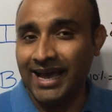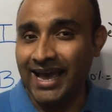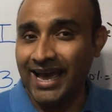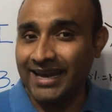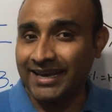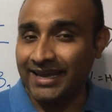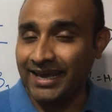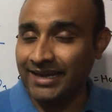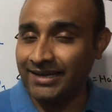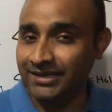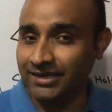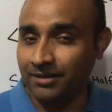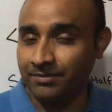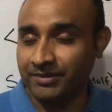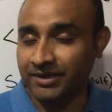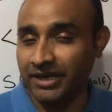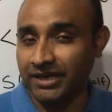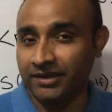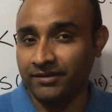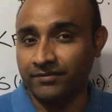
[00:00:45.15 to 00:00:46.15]
and end
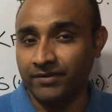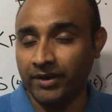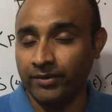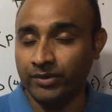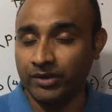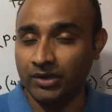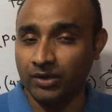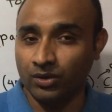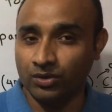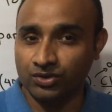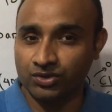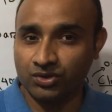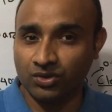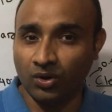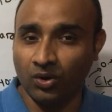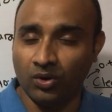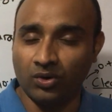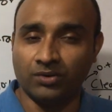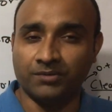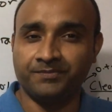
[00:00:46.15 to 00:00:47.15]
up getting very low
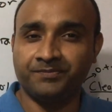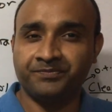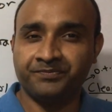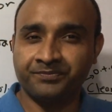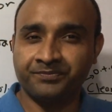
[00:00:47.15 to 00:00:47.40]
score.